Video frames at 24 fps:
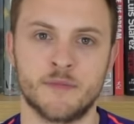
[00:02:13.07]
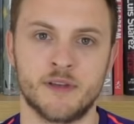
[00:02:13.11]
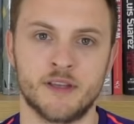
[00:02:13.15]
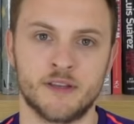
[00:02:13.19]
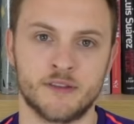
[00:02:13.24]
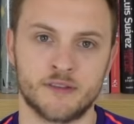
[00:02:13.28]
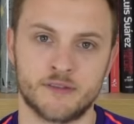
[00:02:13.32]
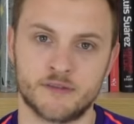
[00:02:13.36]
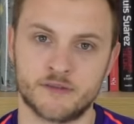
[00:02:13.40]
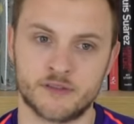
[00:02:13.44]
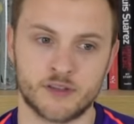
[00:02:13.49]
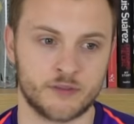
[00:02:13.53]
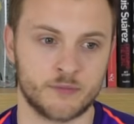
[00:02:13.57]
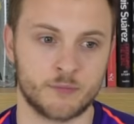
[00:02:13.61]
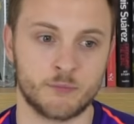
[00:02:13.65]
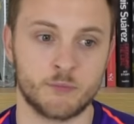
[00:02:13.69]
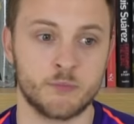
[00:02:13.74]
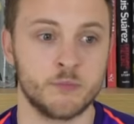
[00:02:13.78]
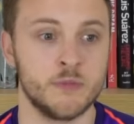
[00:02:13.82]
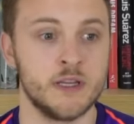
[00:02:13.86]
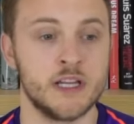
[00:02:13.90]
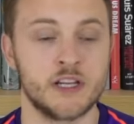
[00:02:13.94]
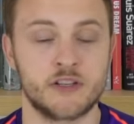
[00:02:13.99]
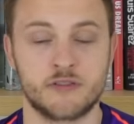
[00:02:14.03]
It is just
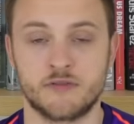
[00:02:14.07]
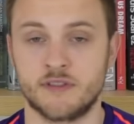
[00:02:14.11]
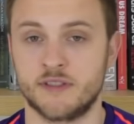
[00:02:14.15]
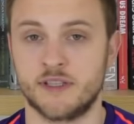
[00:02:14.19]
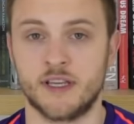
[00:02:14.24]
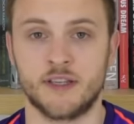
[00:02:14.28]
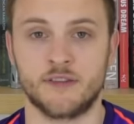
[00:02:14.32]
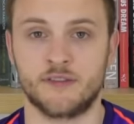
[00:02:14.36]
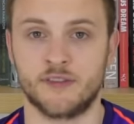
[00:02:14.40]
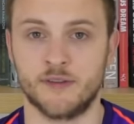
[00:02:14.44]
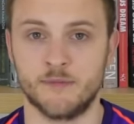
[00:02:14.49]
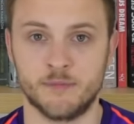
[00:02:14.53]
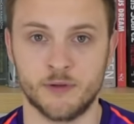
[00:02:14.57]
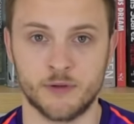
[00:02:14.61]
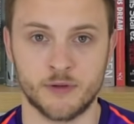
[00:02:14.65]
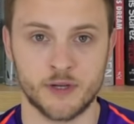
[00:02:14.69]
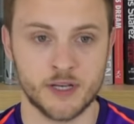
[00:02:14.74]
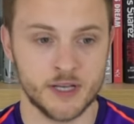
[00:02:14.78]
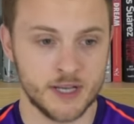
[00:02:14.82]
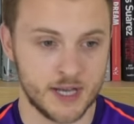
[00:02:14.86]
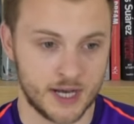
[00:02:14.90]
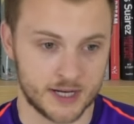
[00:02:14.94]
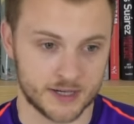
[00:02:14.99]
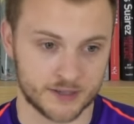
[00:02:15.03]
literally that
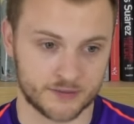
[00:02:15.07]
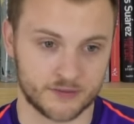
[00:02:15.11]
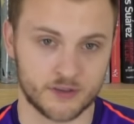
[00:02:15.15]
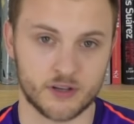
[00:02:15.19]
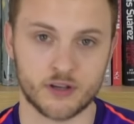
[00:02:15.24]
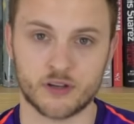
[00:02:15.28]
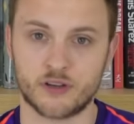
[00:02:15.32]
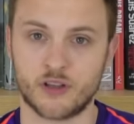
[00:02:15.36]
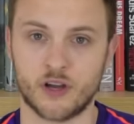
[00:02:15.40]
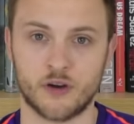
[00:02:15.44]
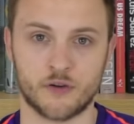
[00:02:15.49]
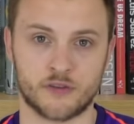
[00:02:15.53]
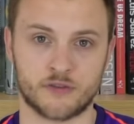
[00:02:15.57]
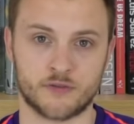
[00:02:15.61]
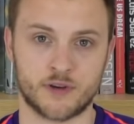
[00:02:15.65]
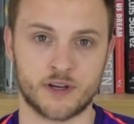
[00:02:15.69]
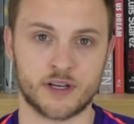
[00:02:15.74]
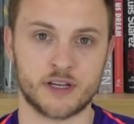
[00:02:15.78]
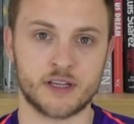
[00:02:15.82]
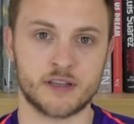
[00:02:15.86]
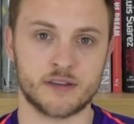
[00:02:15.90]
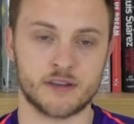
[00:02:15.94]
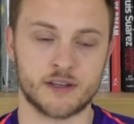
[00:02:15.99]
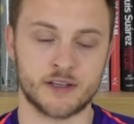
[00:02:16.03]
simple, and he's not a goal
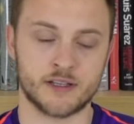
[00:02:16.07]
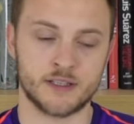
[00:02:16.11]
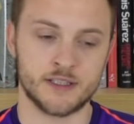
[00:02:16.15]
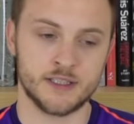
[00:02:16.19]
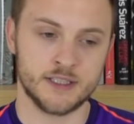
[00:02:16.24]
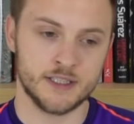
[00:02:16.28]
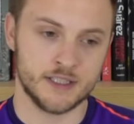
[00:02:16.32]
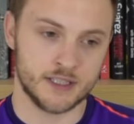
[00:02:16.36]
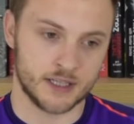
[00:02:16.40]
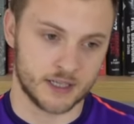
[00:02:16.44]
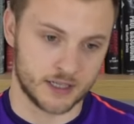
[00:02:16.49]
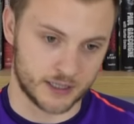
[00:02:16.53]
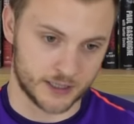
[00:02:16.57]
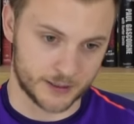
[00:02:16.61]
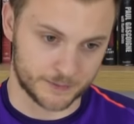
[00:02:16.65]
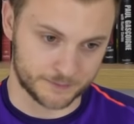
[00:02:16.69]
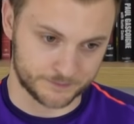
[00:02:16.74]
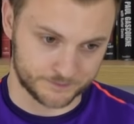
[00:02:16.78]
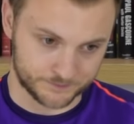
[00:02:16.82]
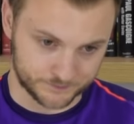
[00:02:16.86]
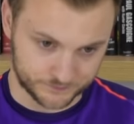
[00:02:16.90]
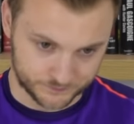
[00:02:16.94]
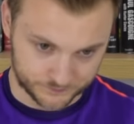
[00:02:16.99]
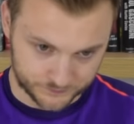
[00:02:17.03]
threat either.
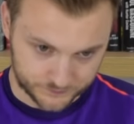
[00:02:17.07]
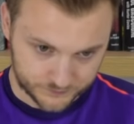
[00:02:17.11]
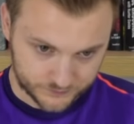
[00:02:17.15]
Um,